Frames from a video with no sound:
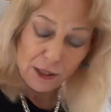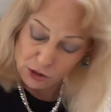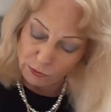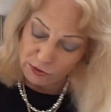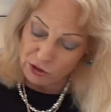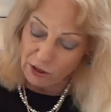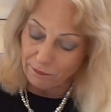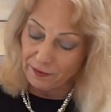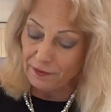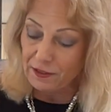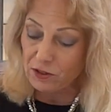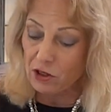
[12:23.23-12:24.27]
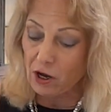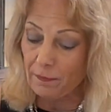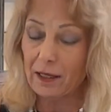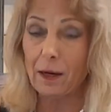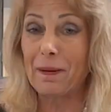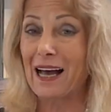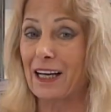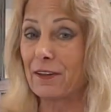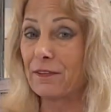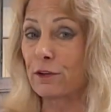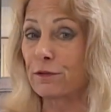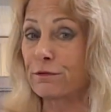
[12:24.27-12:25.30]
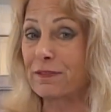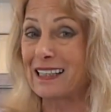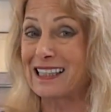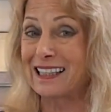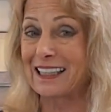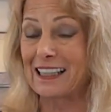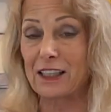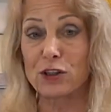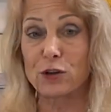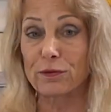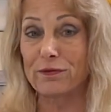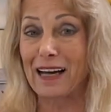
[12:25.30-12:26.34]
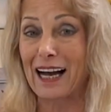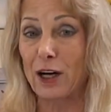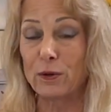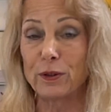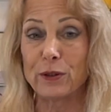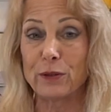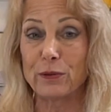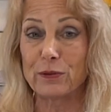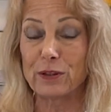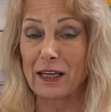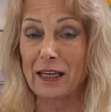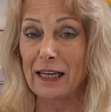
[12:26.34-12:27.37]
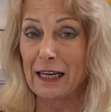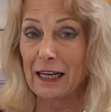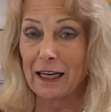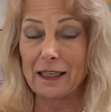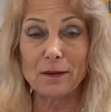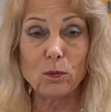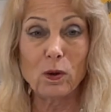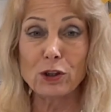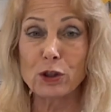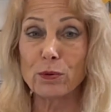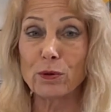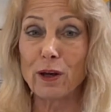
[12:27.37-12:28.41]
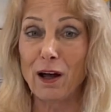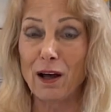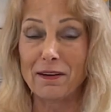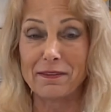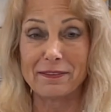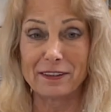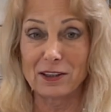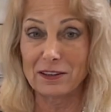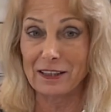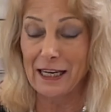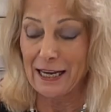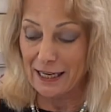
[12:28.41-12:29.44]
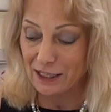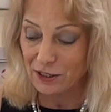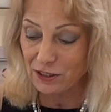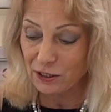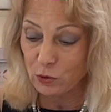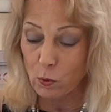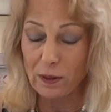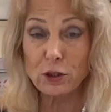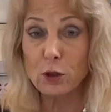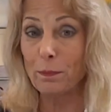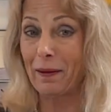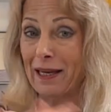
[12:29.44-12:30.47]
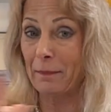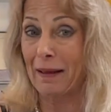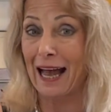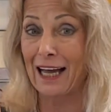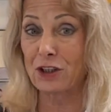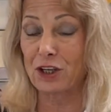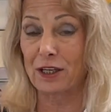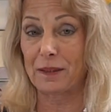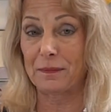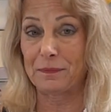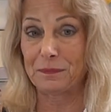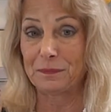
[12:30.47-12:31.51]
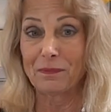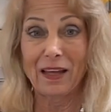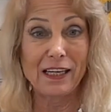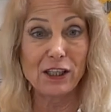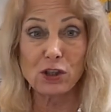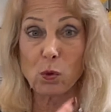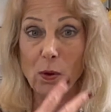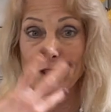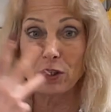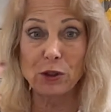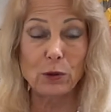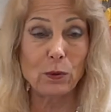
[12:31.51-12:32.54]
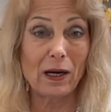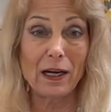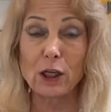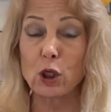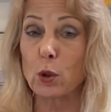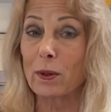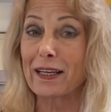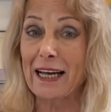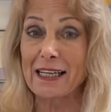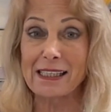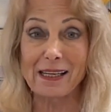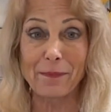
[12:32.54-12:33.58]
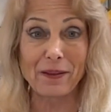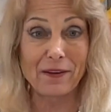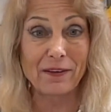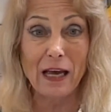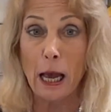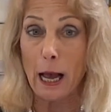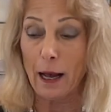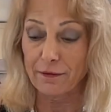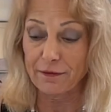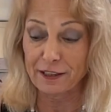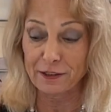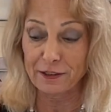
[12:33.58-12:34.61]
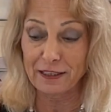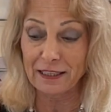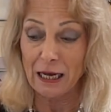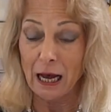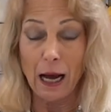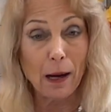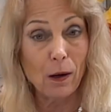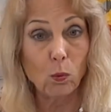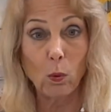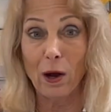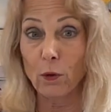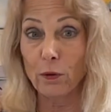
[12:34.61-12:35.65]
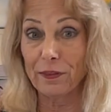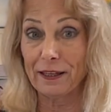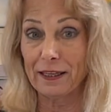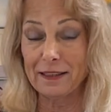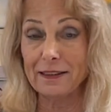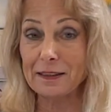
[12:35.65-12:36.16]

So, something that's coming up out of your feelings, your values, uh, what you love is going to make magic and it's going to uh, create something uh, very uh, wealthy